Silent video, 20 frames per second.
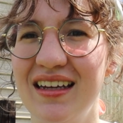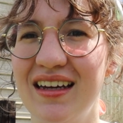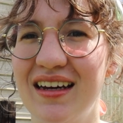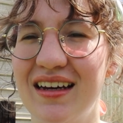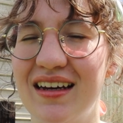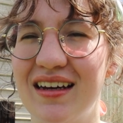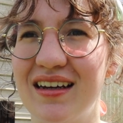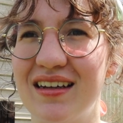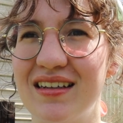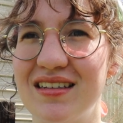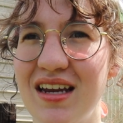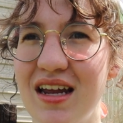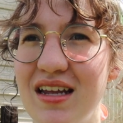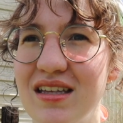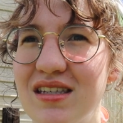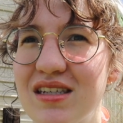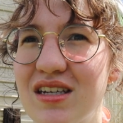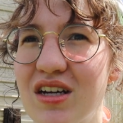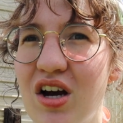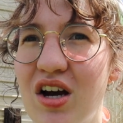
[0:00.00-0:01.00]

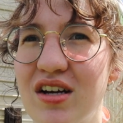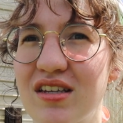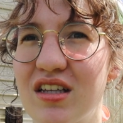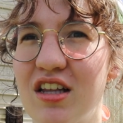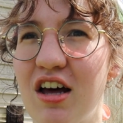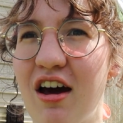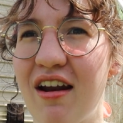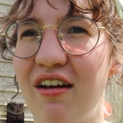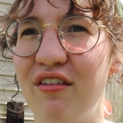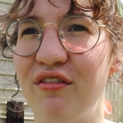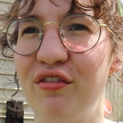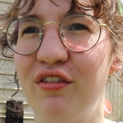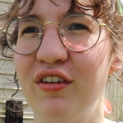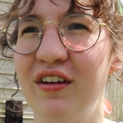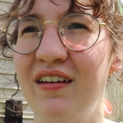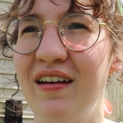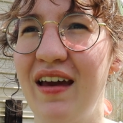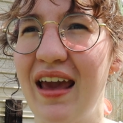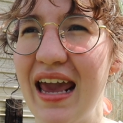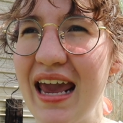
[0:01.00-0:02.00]
tends to cause a lot of
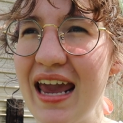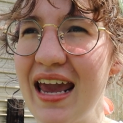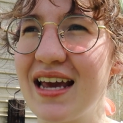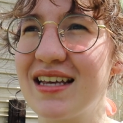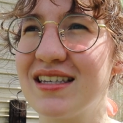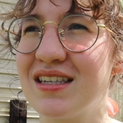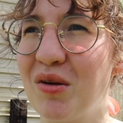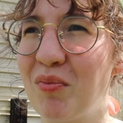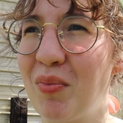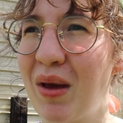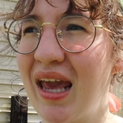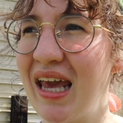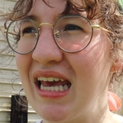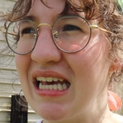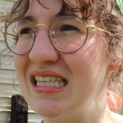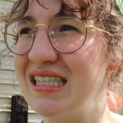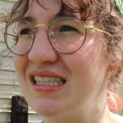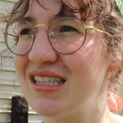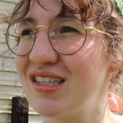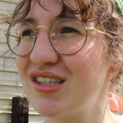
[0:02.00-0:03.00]
aches and
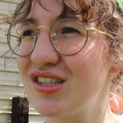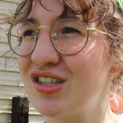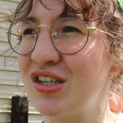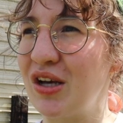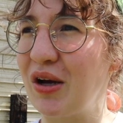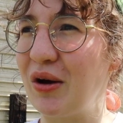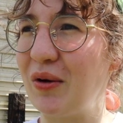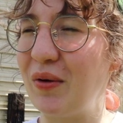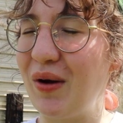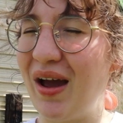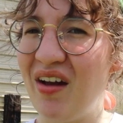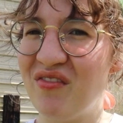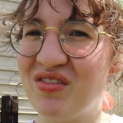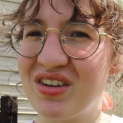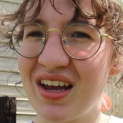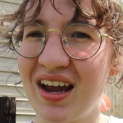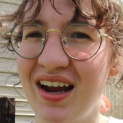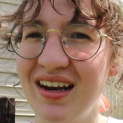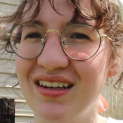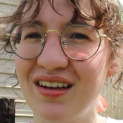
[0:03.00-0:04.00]
pains. So I have
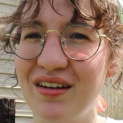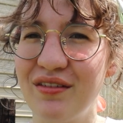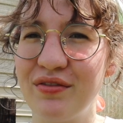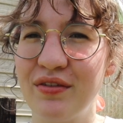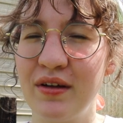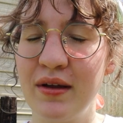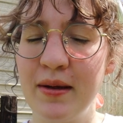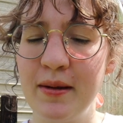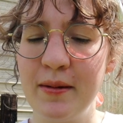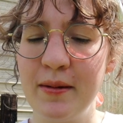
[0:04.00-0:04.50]
to kind of